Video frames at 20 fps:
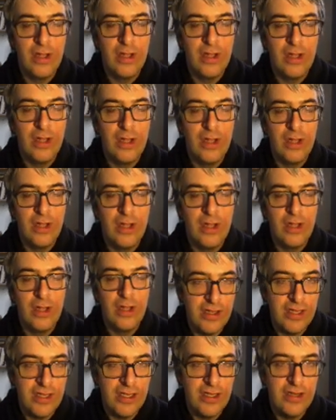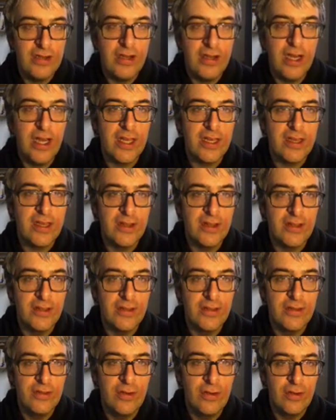As we are here, I
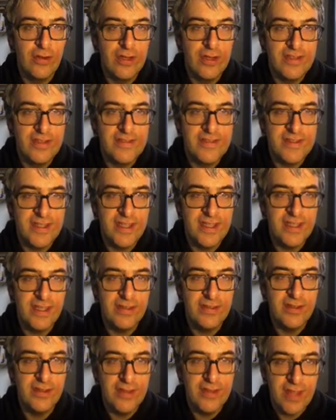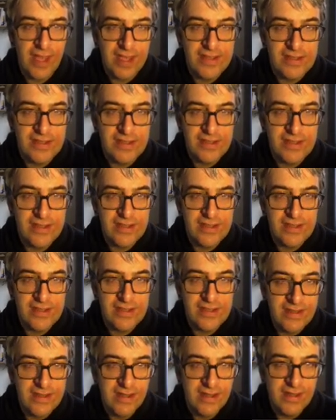can already see that the next one
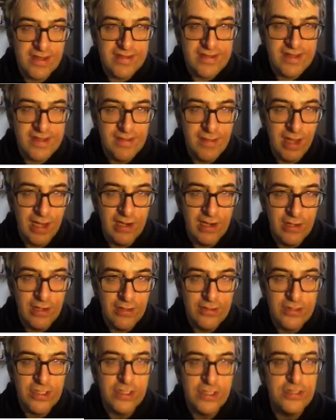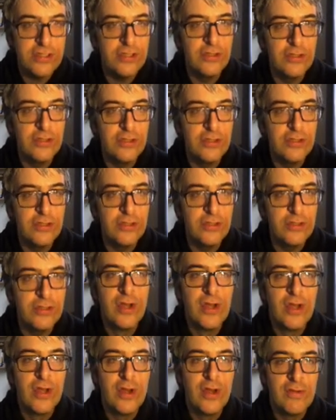is decimal longitude
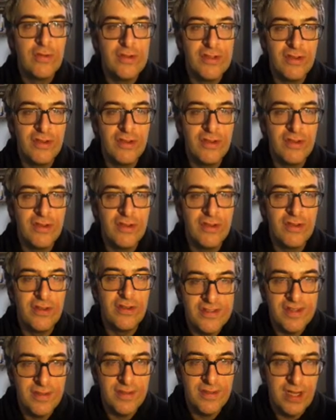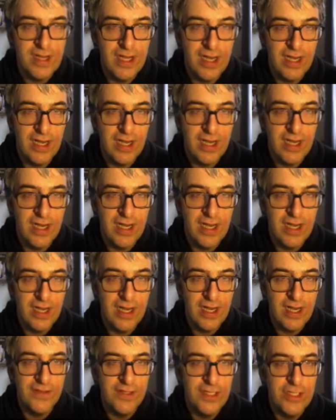with a very similar
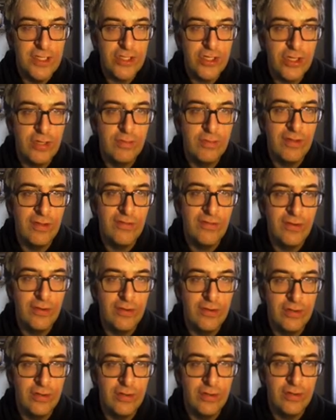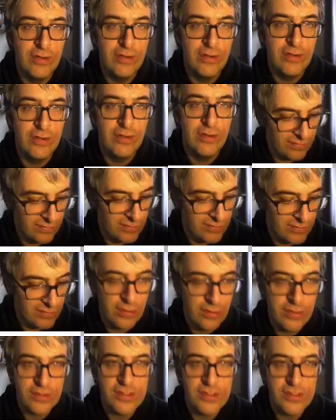definition, but for the longitude, of
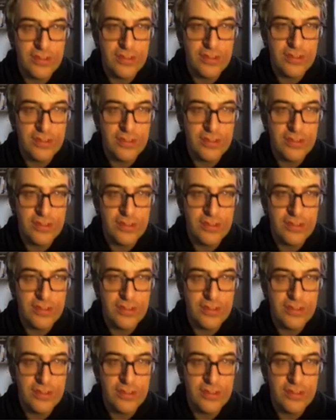course.